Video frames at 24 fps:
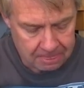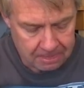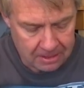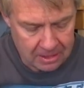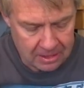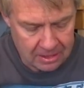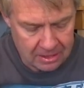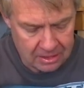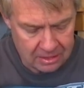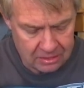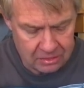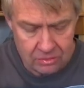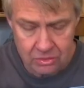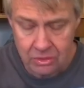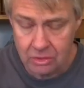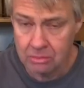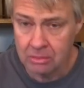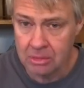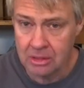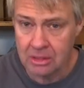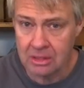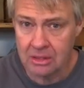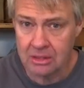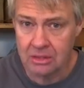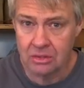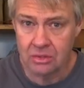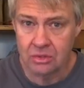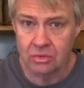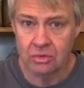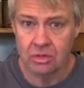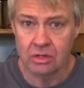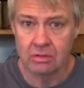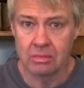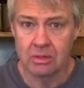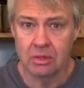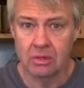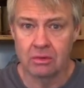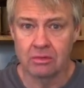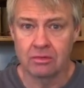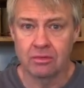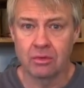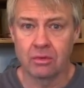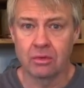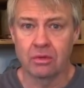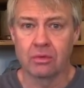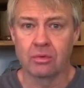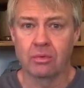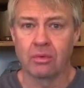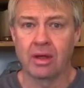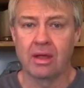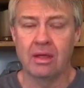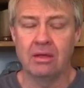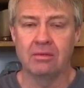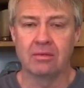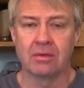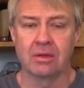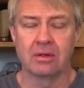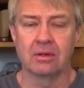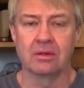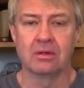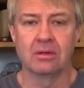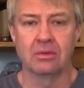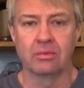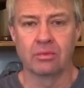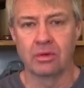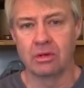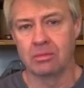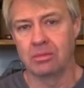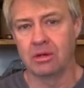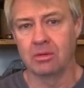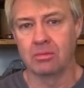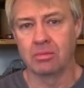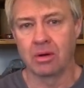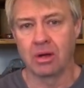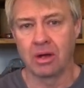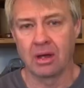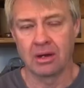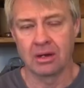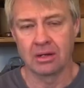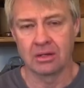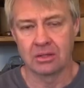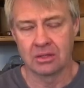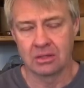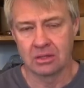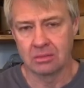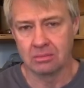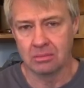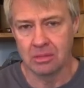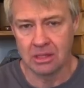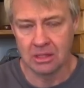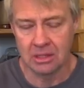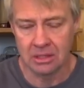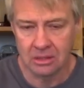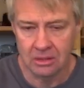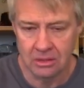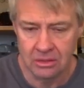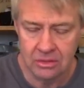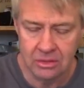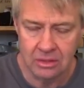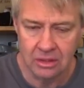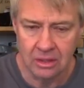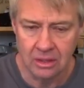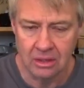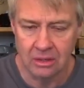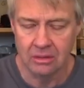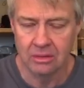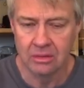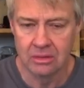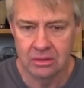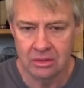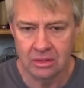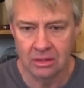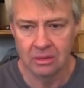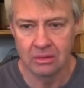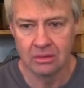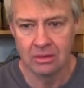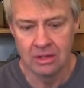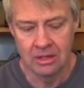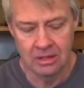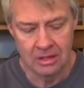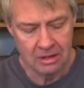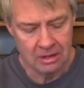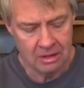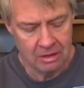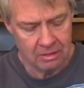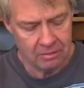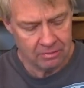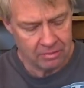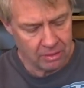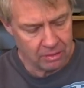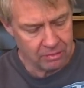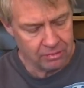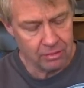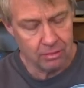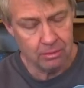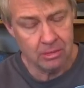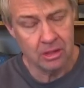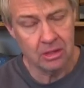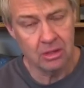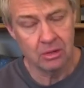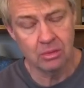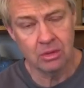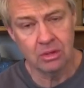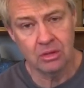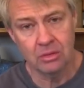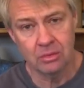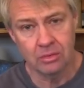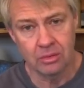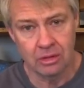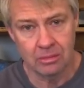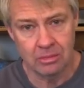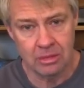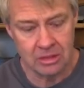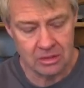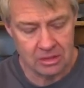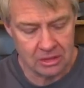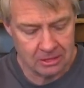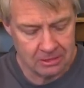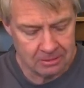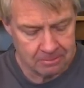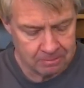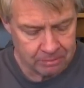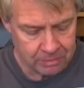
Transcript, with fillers: And I used to be a distributor for the Raven ribbon products many years ago. So very familiar with the ribbons.